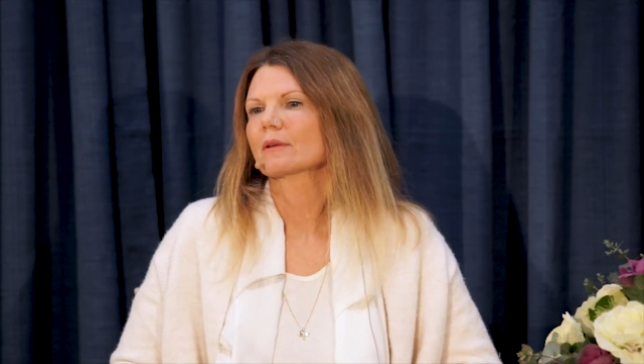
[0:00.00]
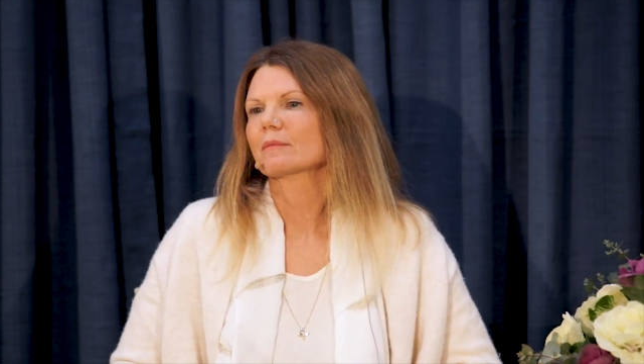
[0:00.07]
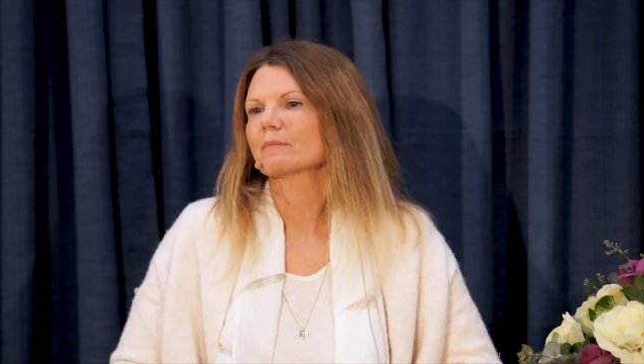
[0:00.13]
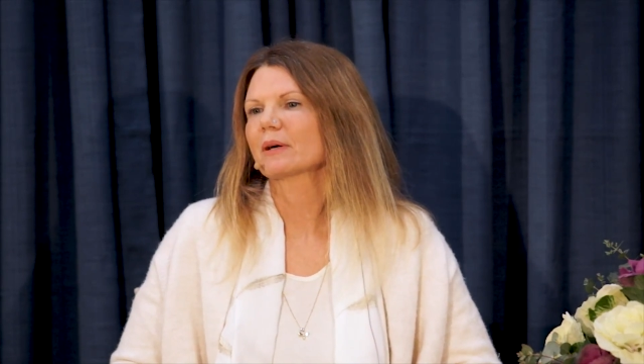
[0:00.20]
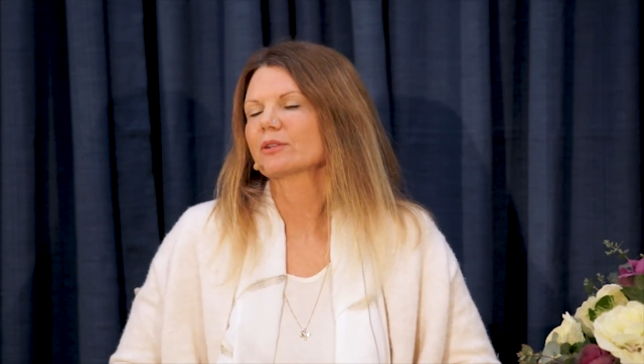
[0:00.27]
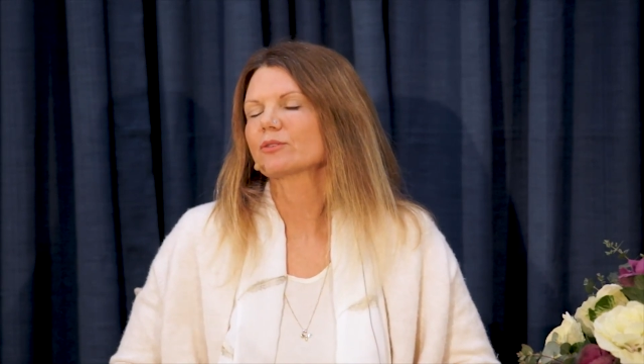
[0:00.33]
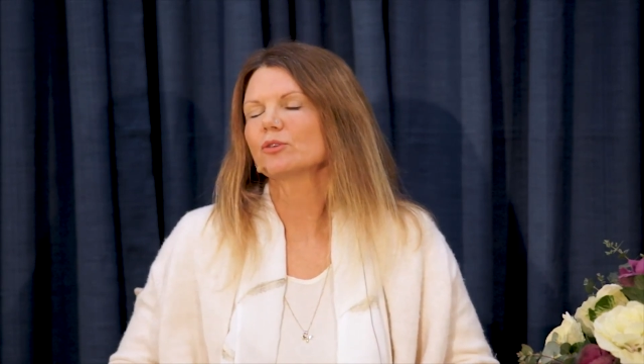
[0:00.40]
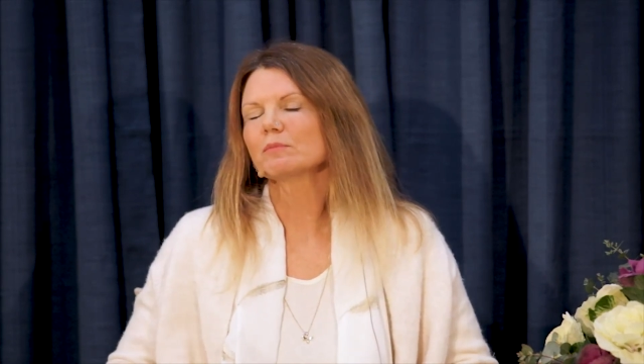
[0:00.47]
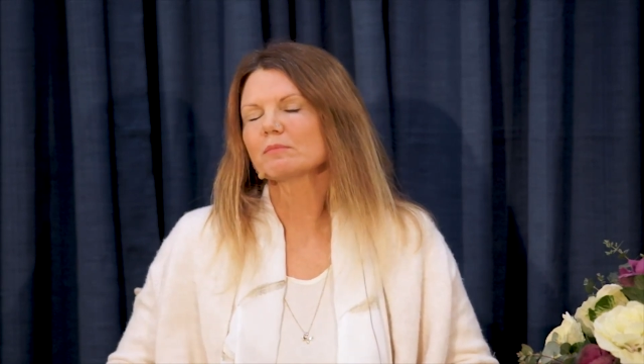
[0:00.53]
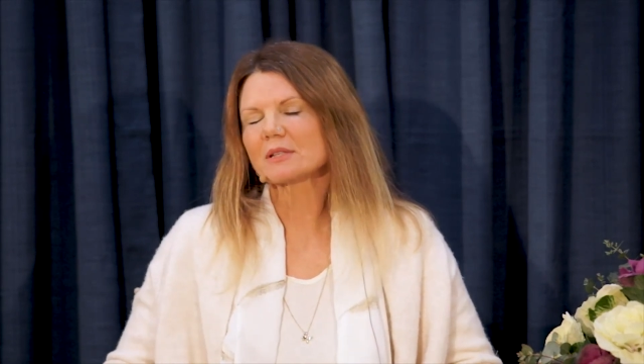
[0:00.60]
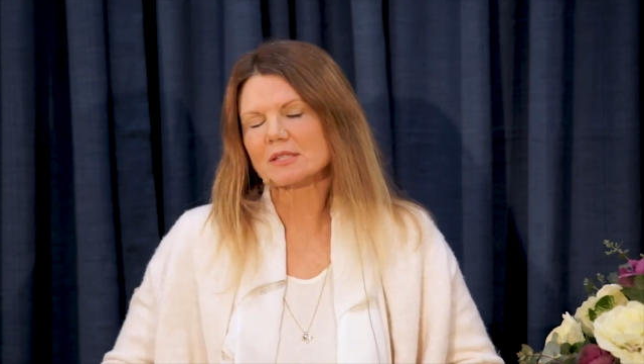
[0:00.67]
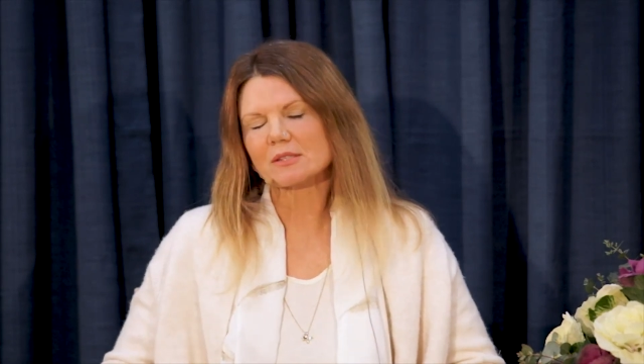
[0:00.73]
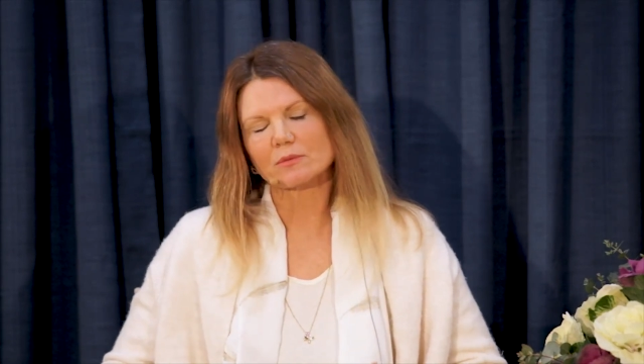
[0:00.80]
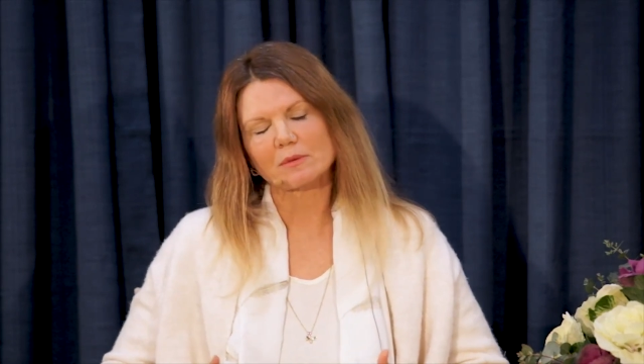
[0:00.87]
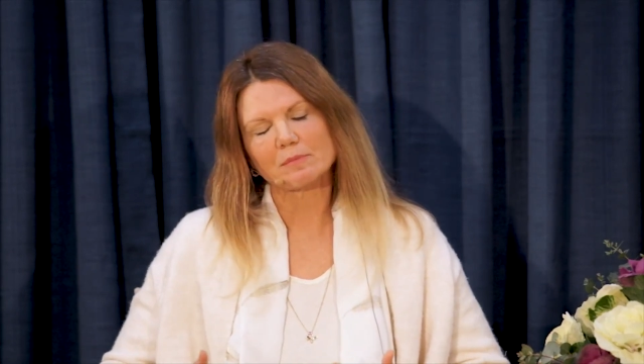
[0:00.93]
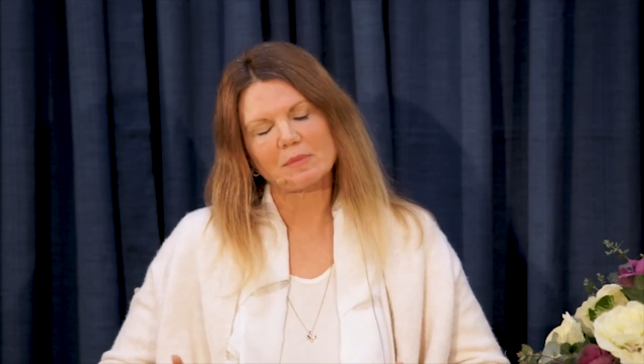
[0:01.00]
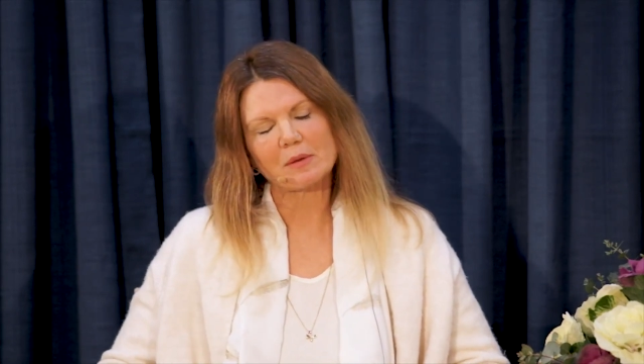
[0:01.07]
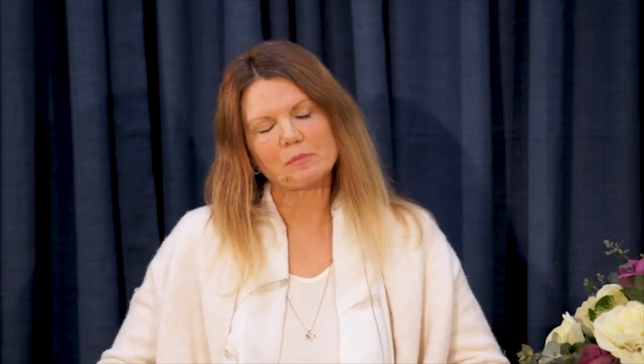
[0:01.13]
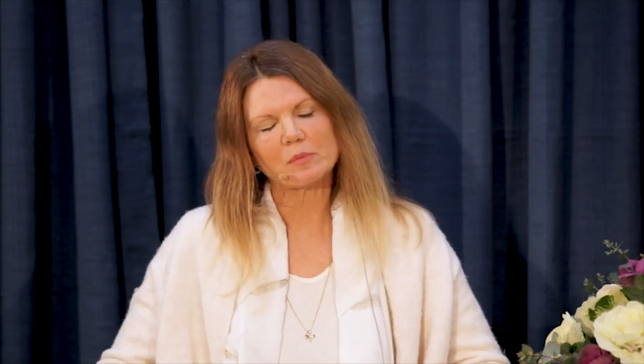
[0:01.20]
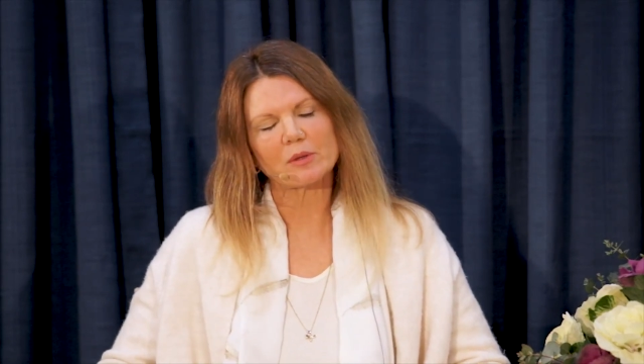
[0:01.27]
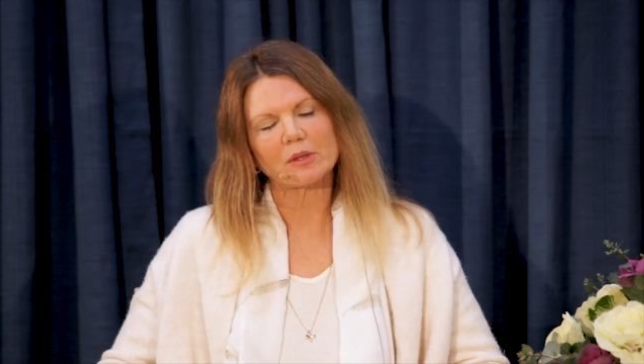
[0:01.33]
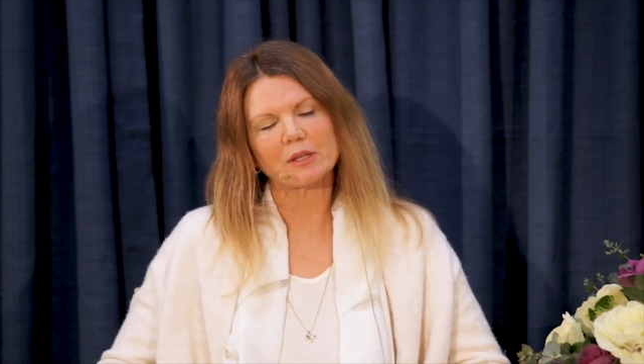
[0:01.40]
But you must
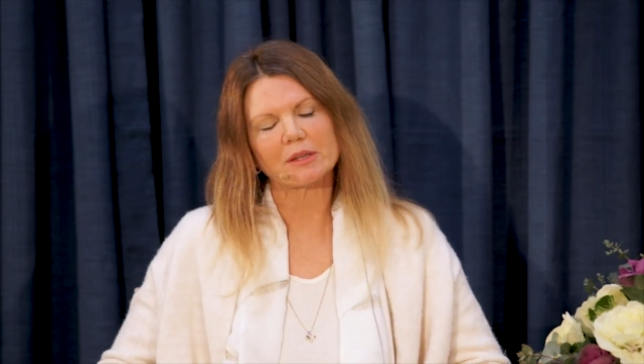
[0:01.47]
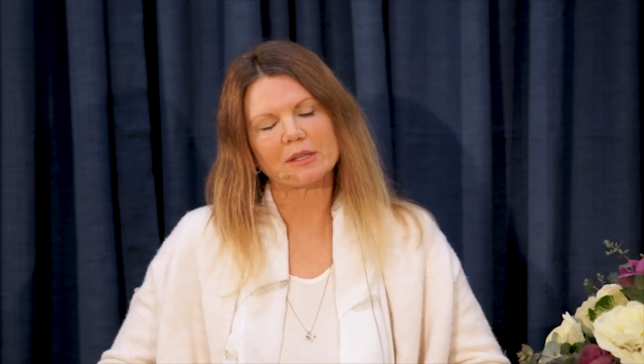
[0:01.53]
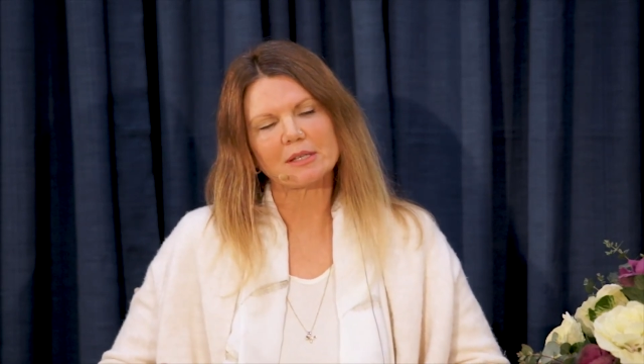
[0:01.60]
remember that